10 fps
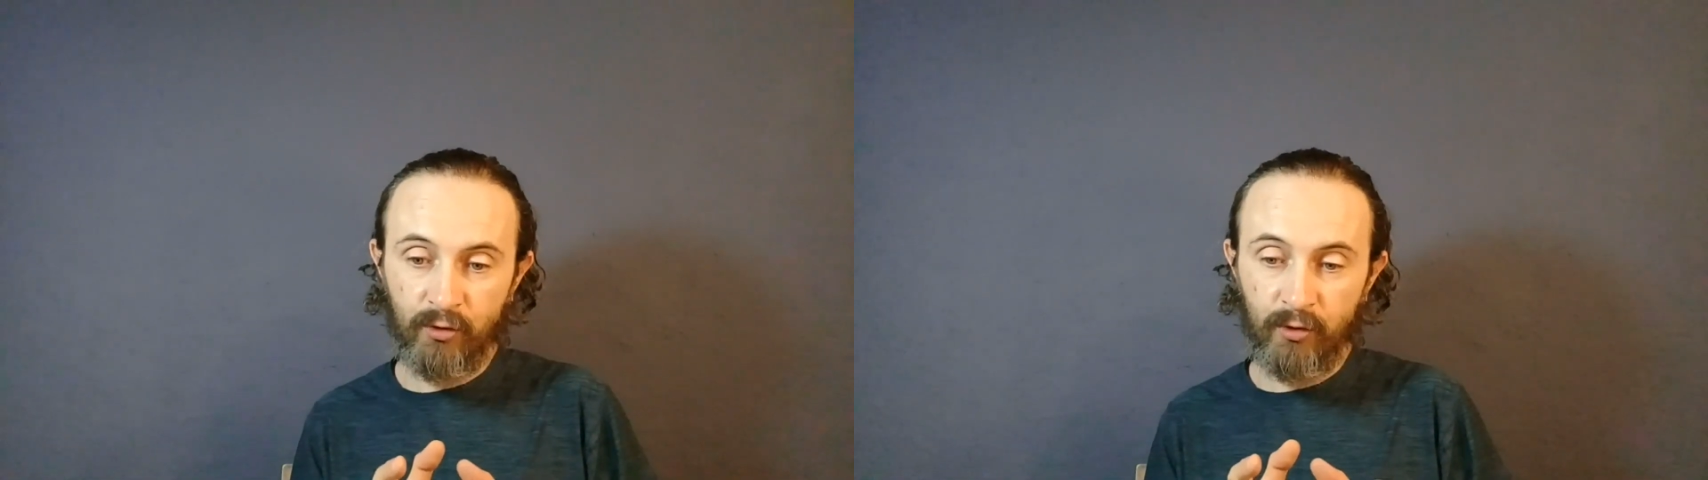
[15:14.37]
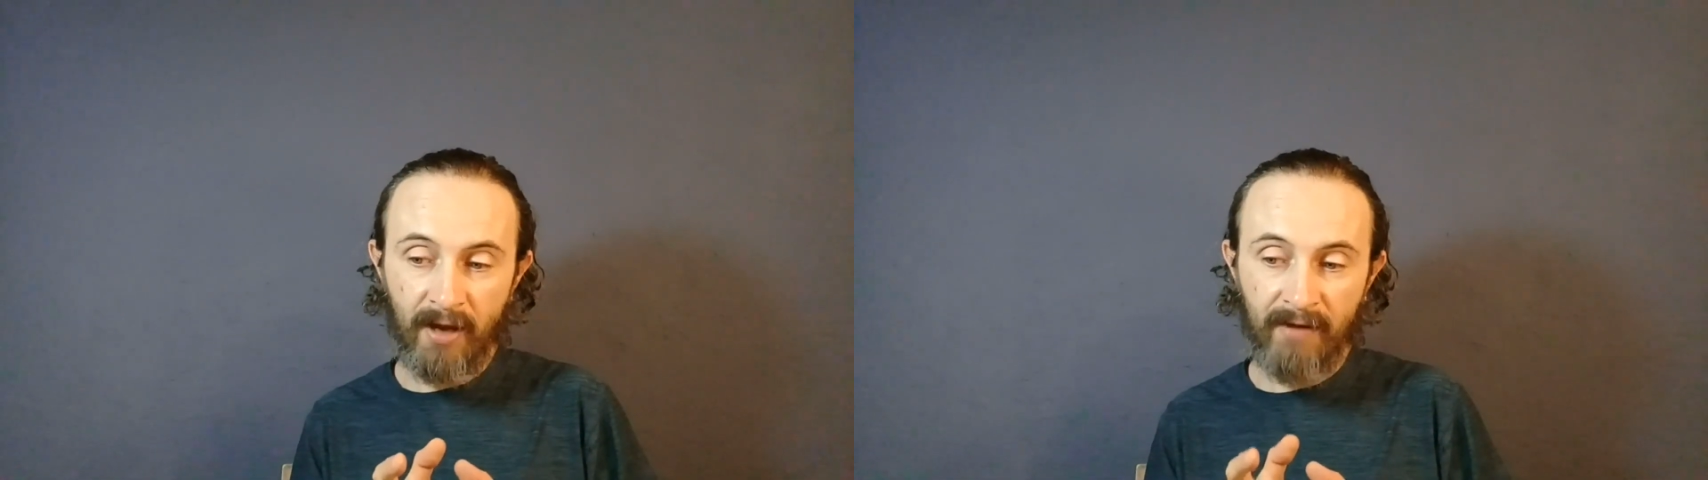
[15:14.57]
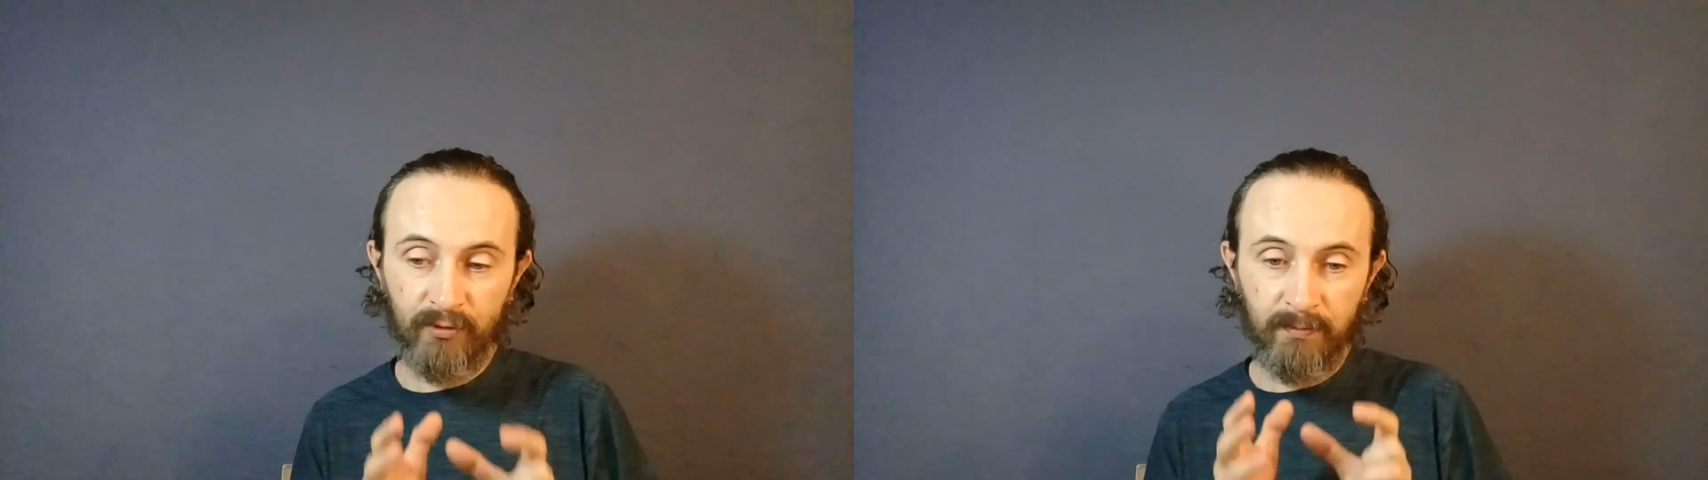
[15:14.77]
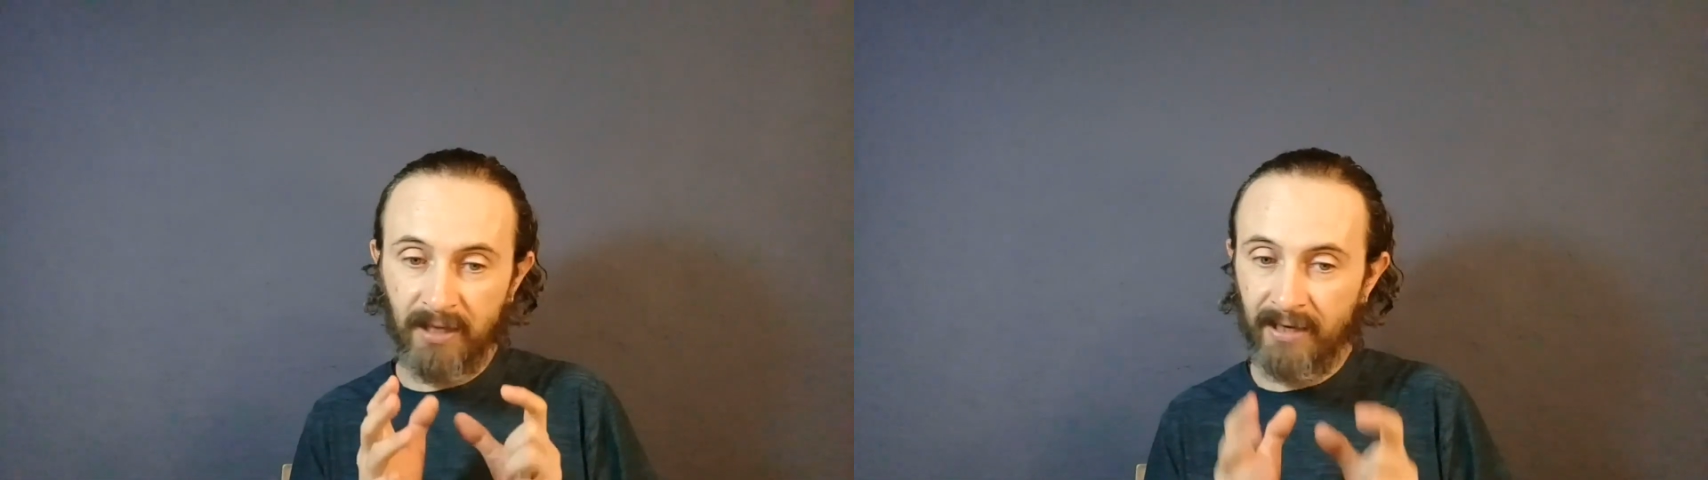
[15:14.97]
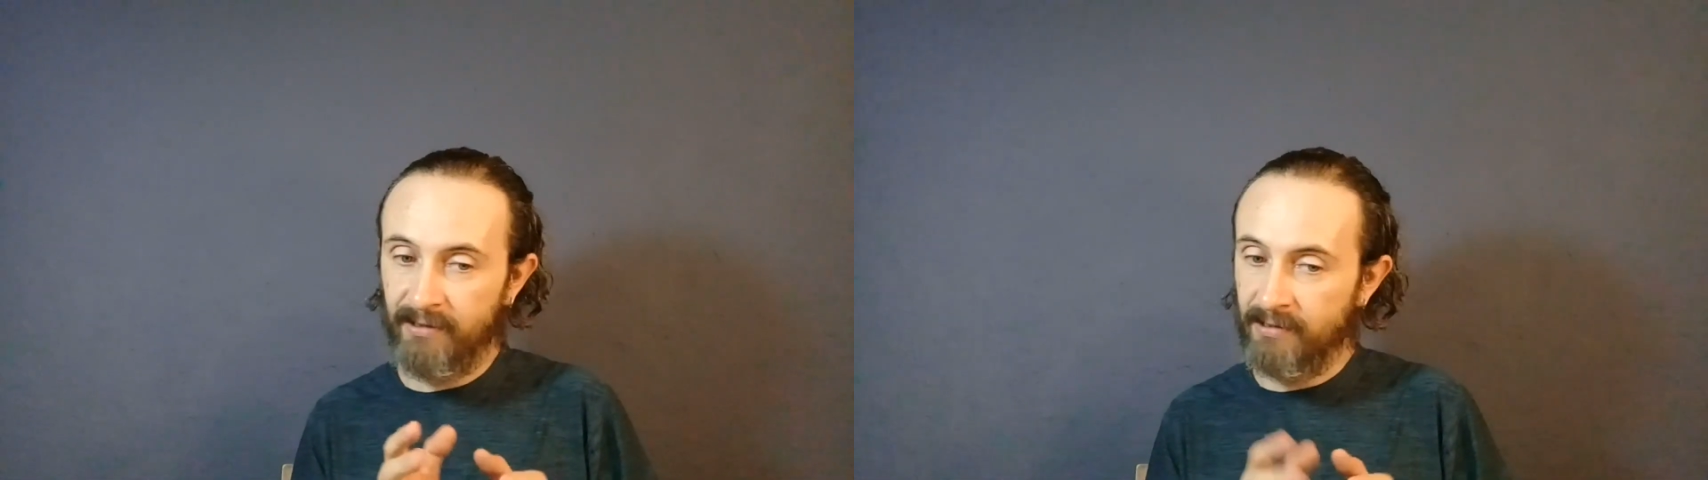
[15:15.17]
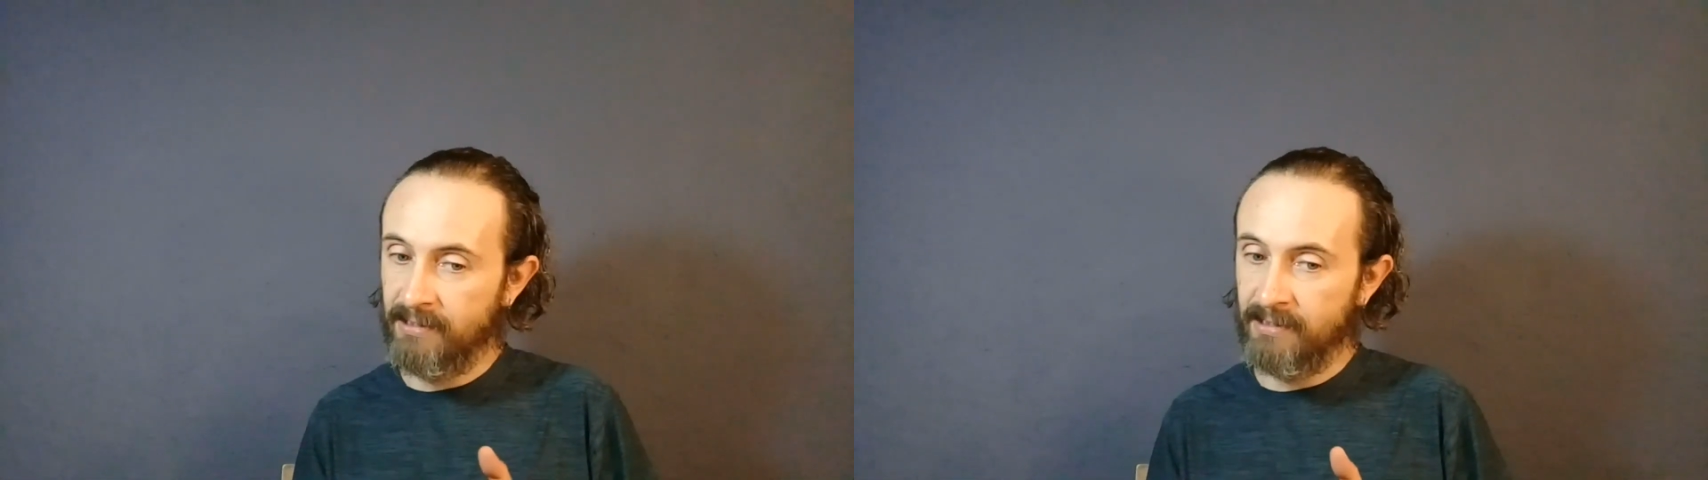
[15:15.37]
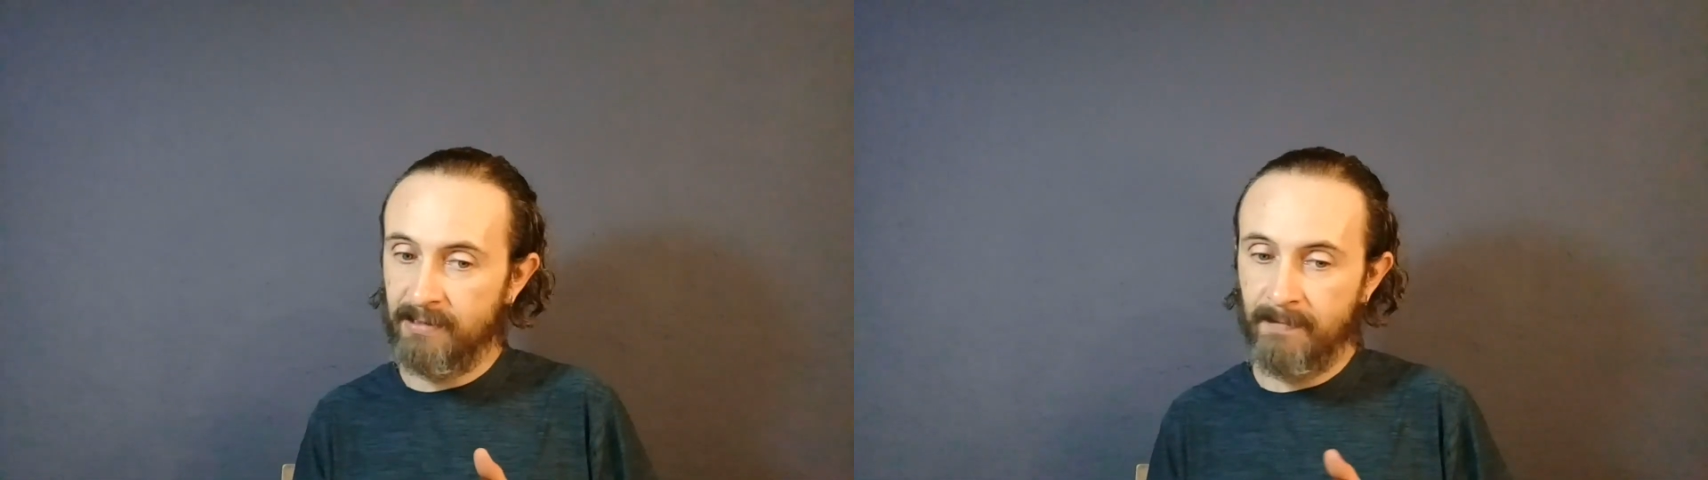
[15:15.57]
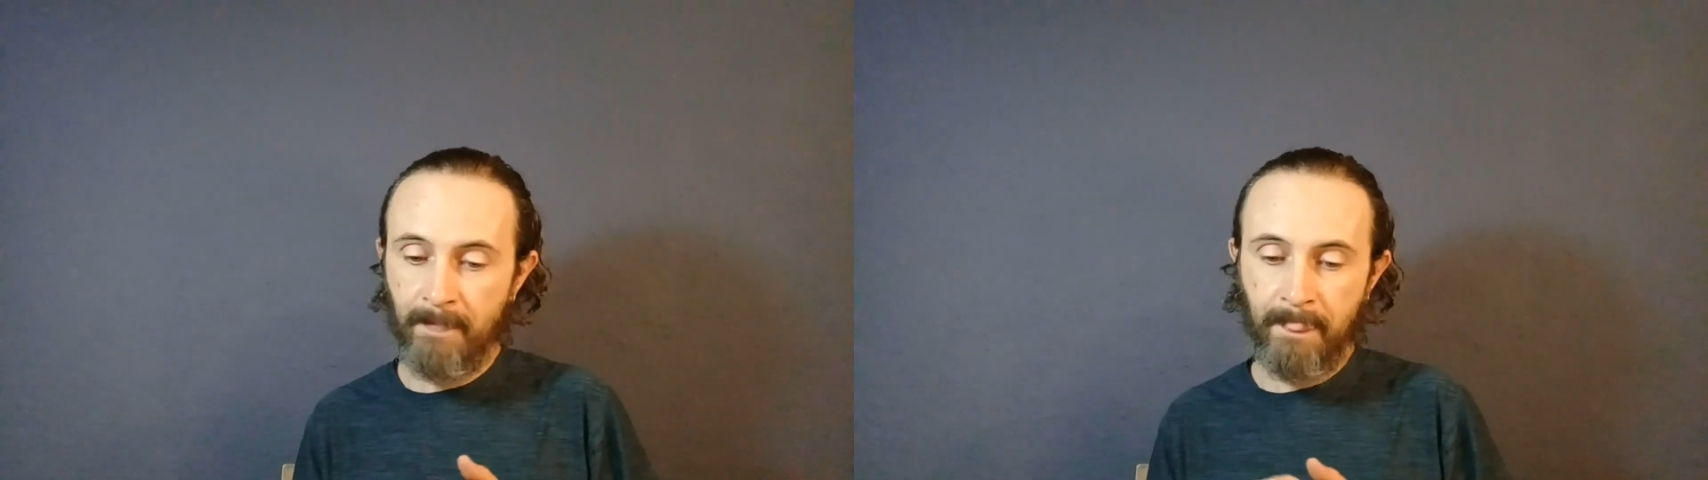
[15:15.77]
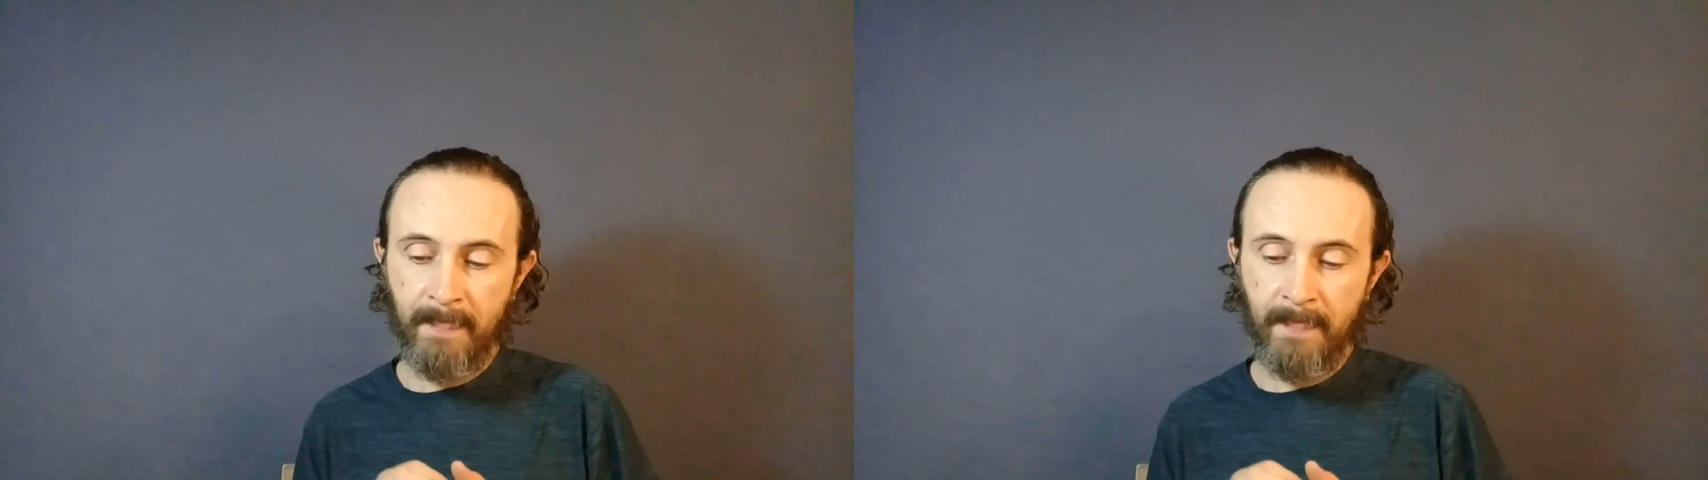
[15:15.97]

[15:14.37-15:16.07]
so you have to apply this.